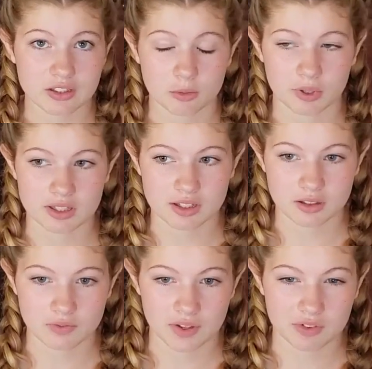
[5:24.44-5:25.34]
So
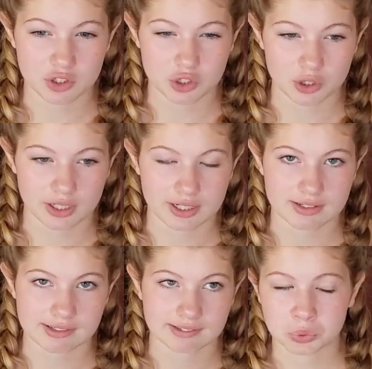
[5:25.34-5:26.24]
Brencel's favorite treat,
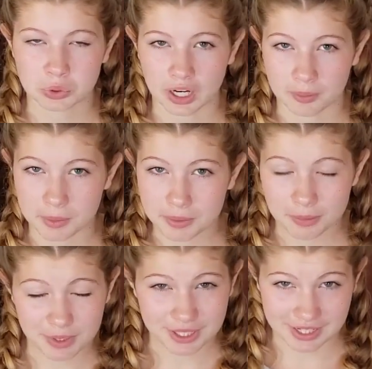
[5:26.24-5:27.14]
probably
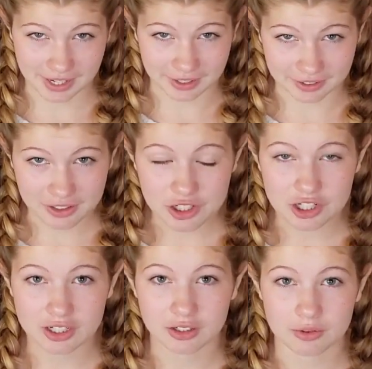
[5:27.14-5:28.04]
banana.
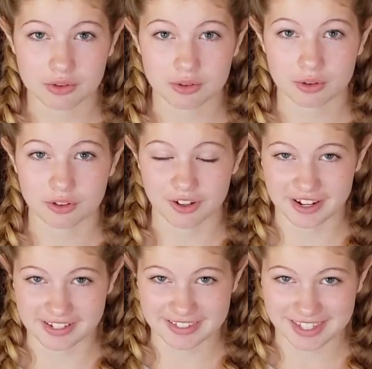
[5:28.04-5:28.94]
She goes
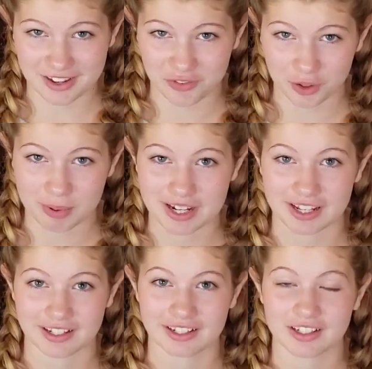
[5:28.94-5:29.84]
crazy for
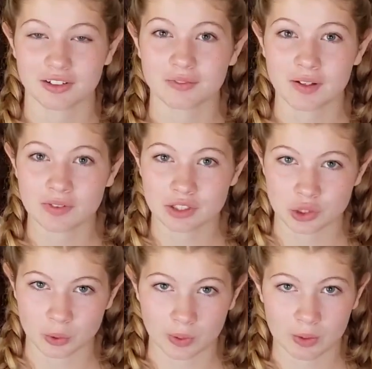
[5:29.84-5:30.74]
banana, and her favorite
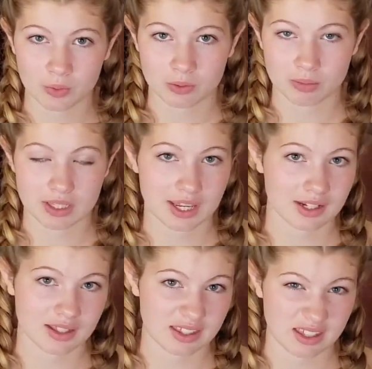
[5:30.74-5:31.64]
toy would be
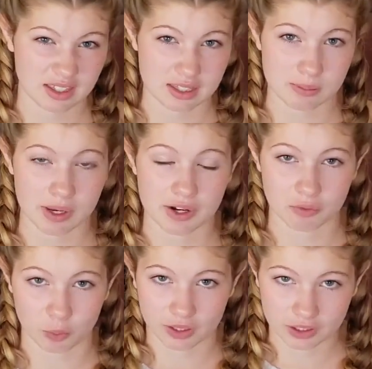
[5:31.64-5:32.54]
anything that's made
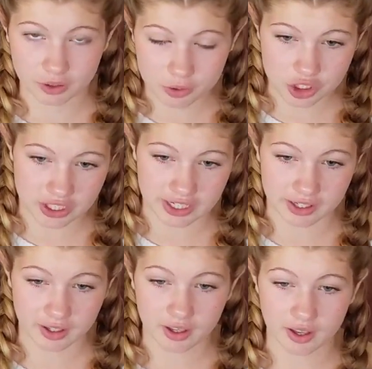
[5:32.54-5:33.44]
of willow. She
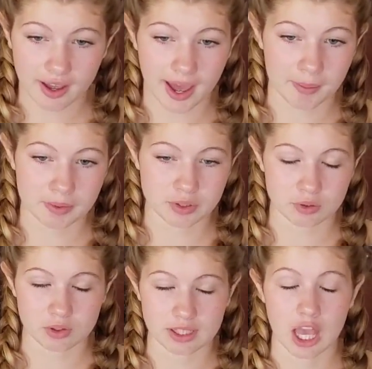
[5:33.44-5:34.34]

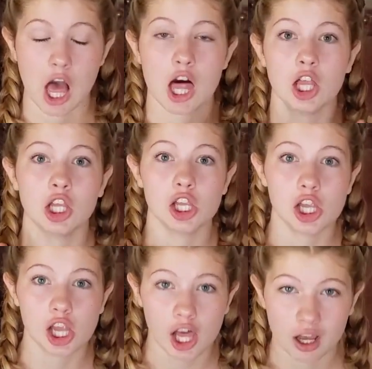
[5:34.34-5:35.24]
absolutely
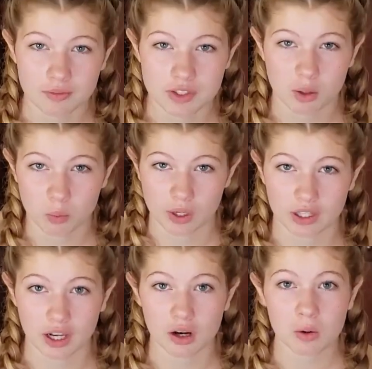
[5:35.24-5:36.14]
loves
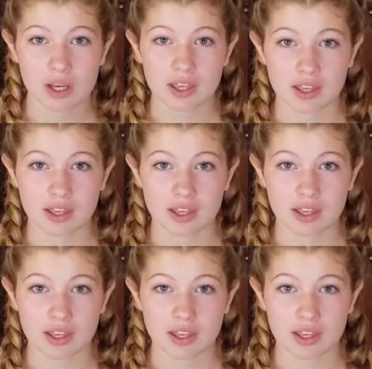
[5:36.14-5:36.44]
willow.